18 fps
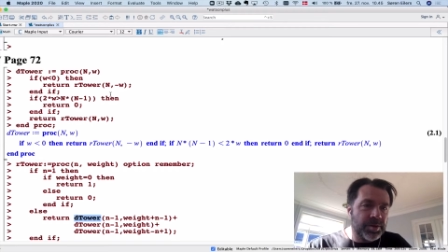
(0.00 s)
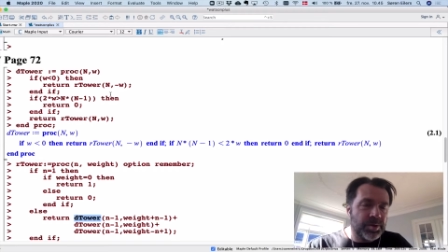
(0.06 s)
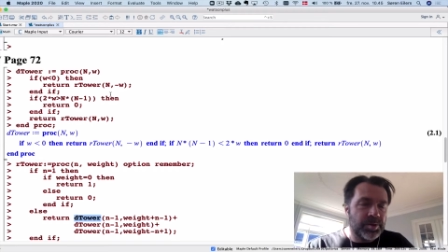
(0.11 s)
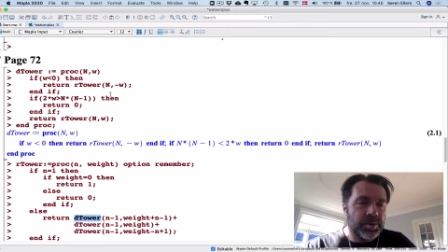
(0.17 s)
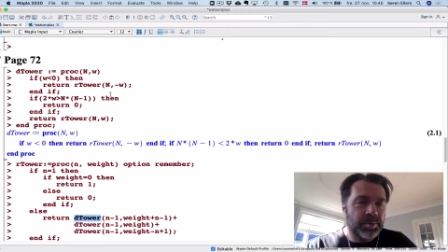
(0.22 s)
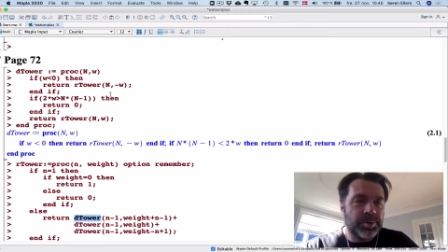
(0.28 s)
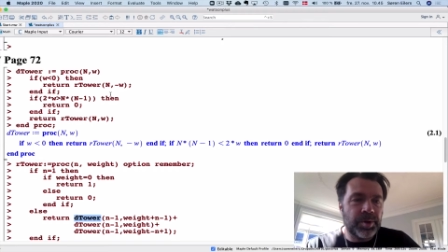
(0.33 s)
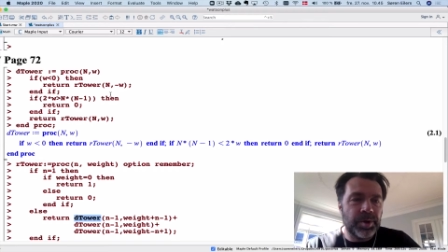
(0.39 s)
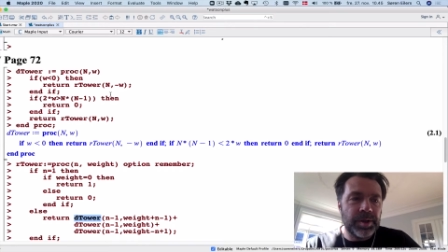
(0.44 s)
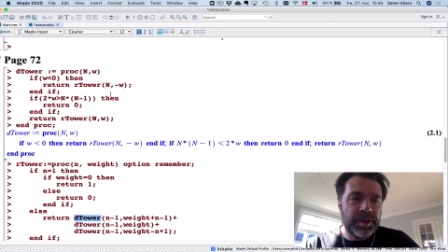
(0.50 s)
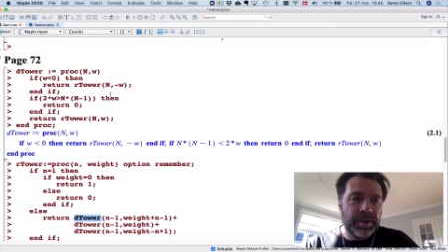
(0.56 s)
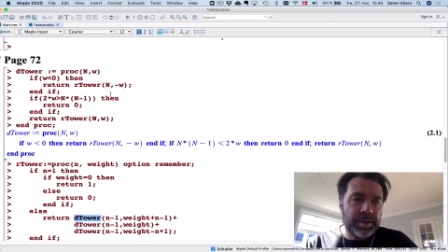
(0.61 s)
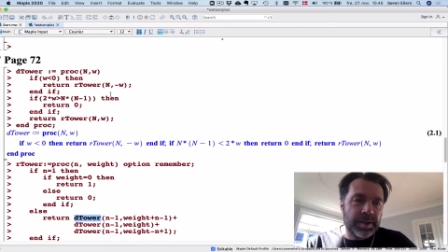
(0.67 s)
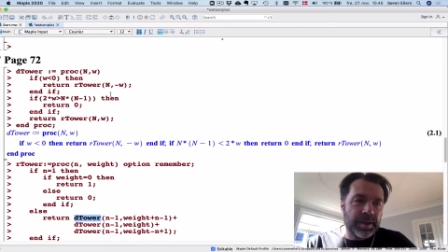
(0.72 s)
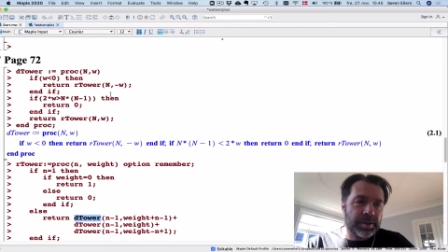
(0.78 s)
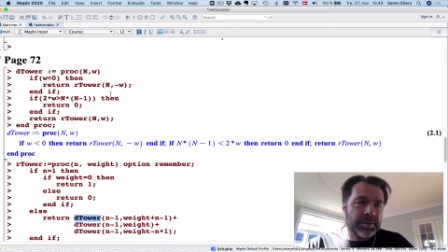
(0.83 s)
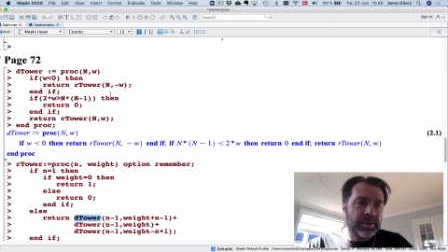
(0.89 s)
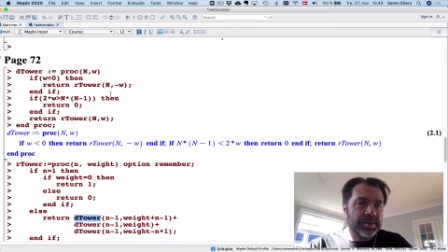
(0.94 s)
so the point
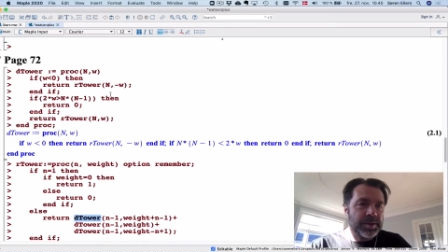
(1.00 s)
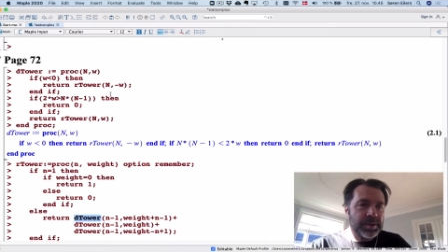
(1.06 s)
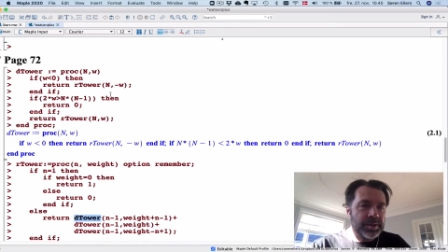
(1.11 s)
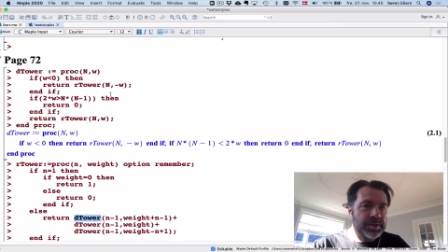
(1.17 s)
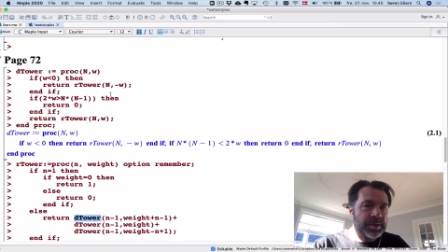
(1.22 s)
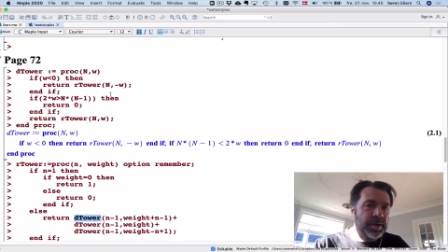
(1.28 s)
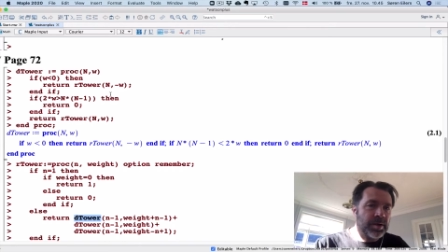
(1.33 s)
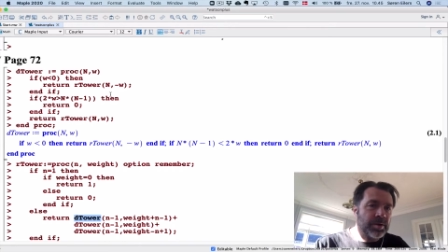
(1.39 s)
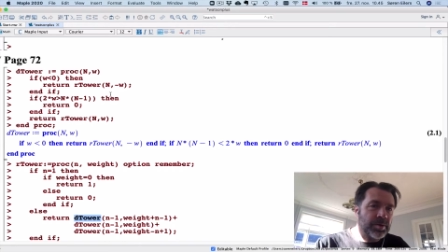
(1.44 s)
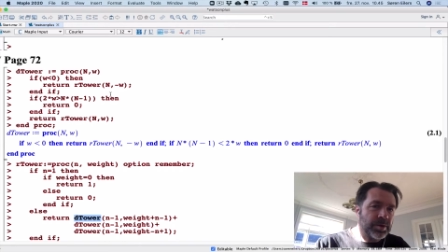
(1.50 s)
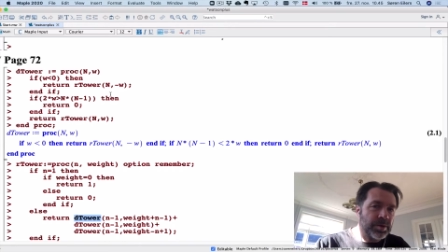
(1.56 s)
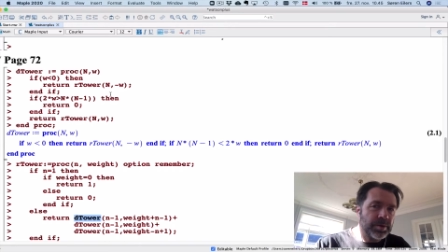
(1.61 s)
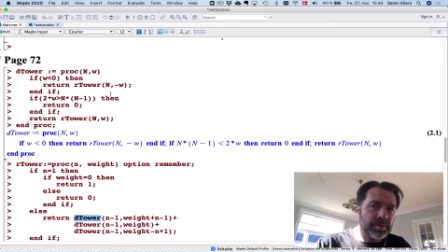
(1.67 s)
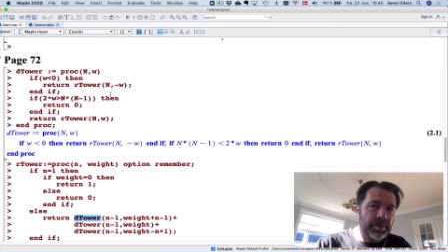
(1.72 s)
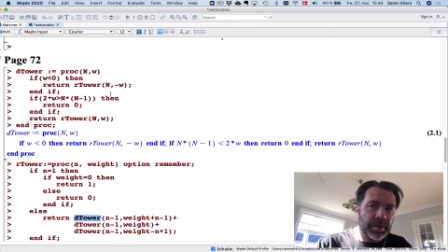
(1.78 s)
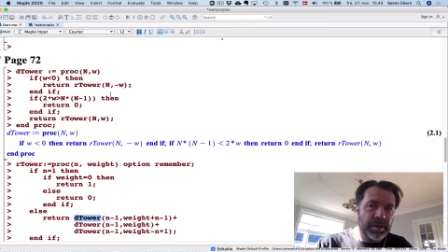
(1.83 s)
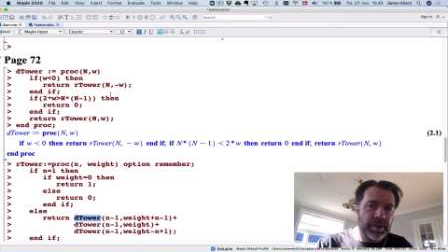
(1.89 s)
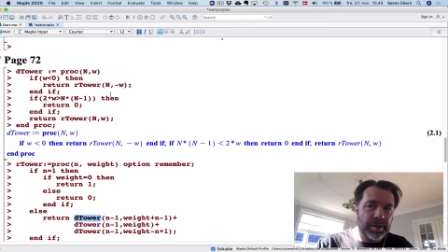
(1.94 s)
is that the D
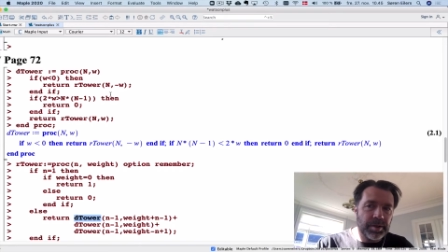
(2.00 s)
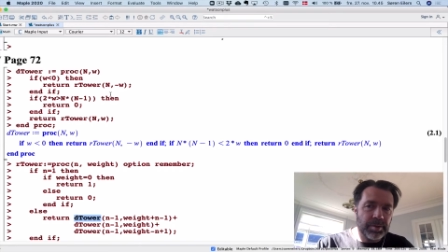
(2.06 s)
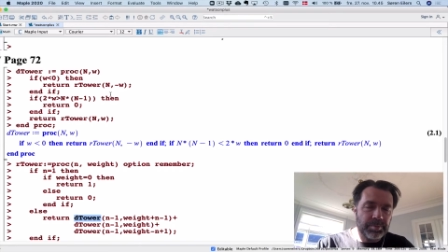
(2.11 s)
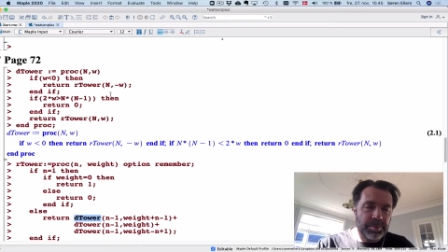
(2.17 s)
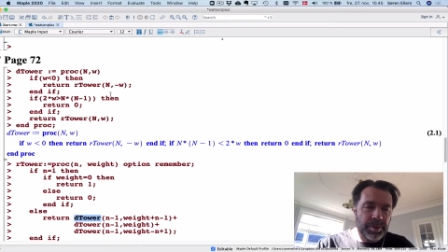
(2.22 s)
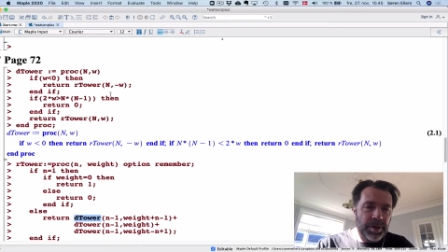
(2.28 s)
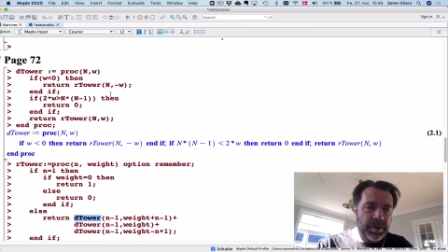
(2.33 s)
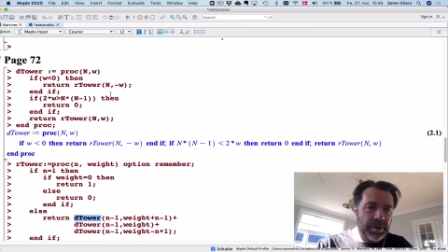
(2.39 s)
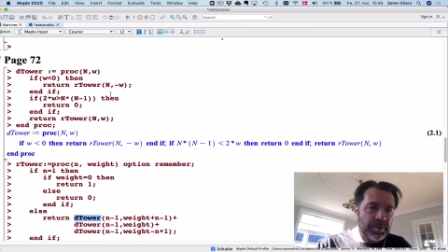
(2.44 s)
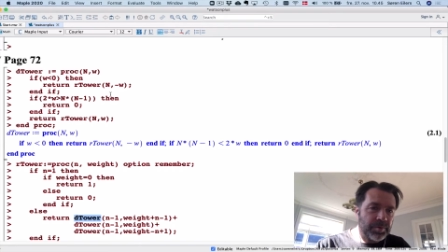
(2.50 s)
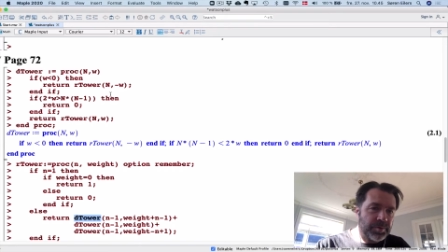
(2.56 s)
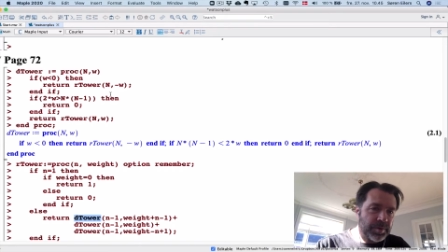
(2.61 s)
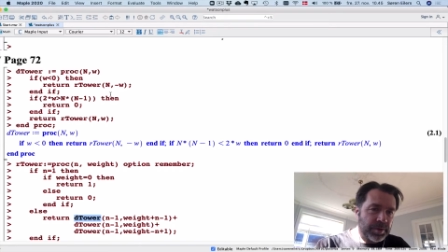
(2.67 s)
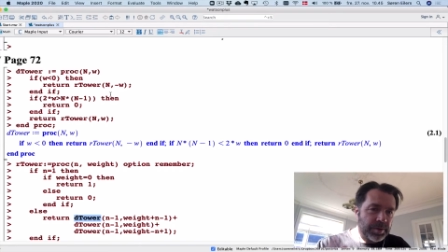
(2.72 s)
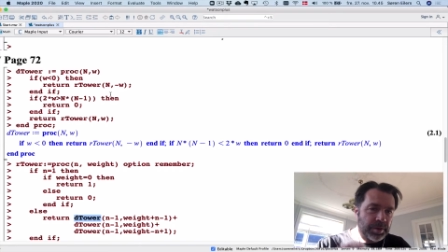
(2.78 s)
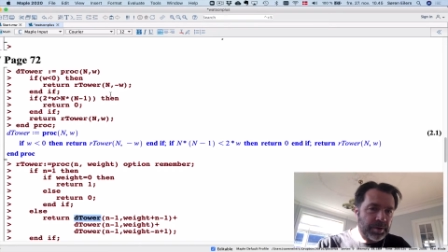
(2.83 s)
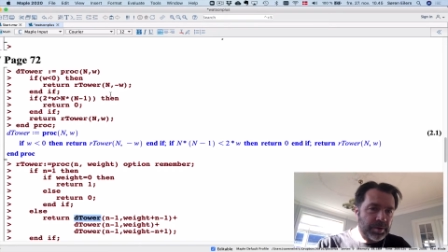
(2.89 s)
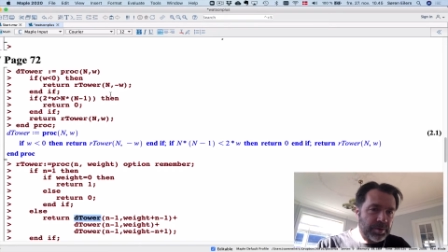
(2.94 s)
uh, part of
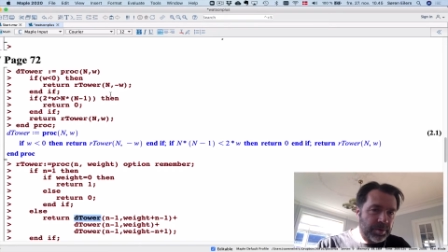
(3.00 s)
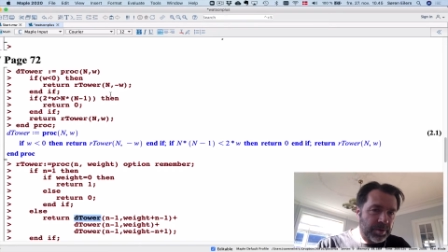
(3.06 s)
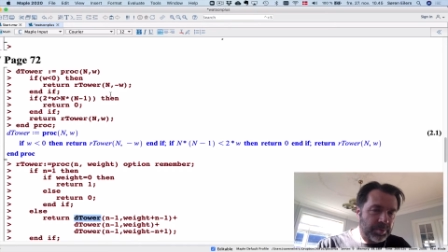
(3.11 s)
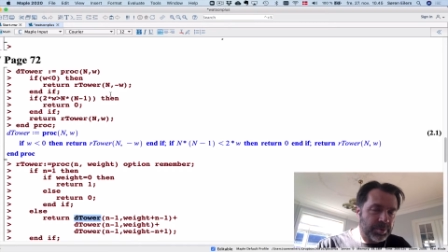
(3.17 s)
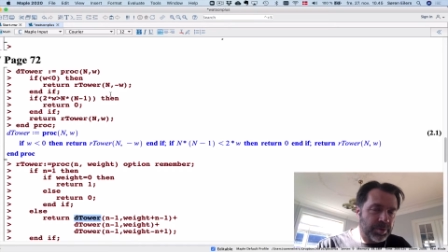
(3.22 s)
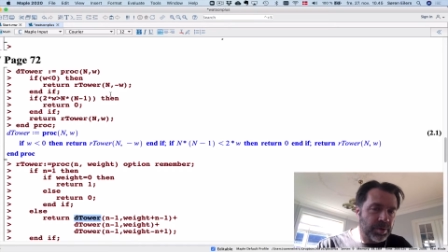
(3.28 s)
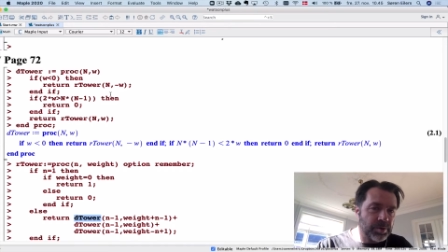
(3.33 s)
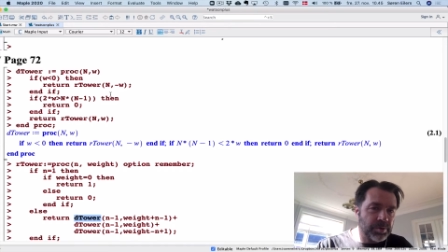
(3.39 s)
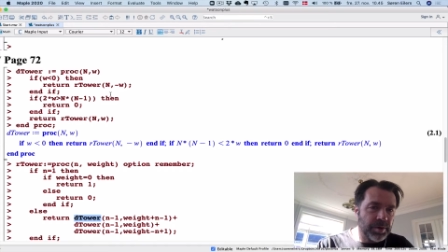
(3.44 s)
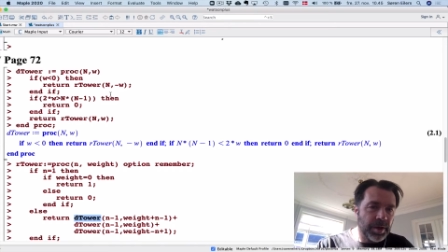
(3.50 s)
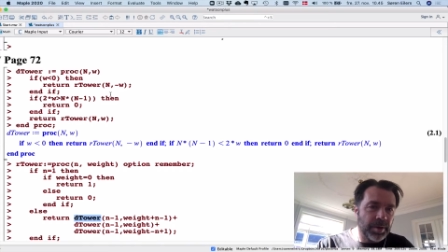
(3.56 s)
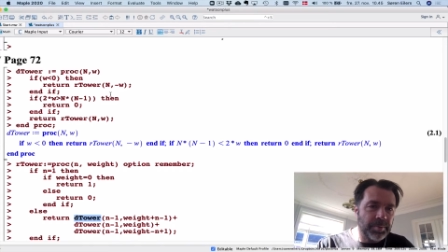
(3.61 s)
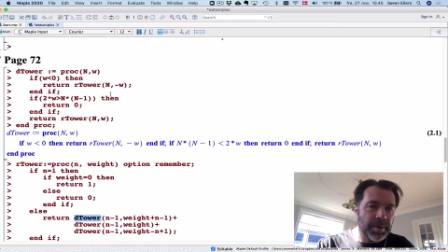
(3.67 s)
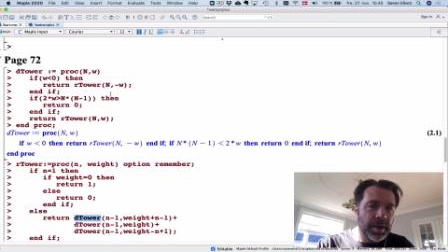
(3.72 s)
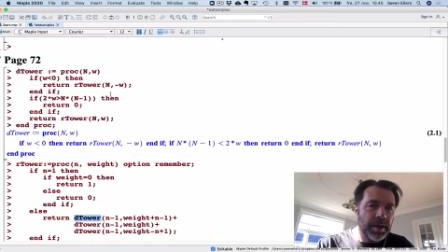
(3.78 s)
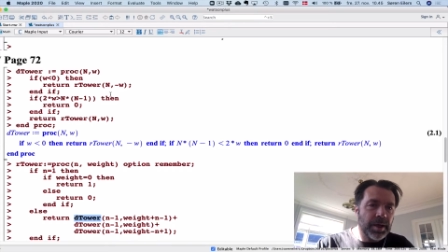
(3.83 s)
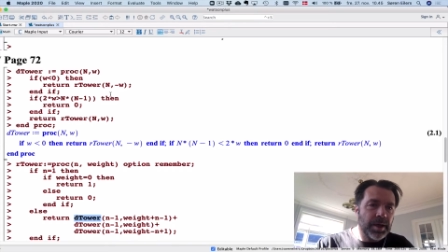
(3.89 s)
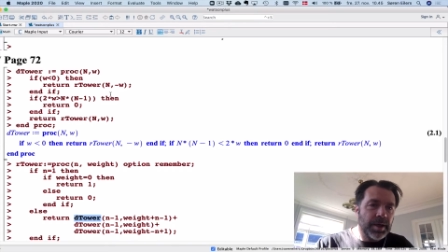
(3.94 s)
the, the program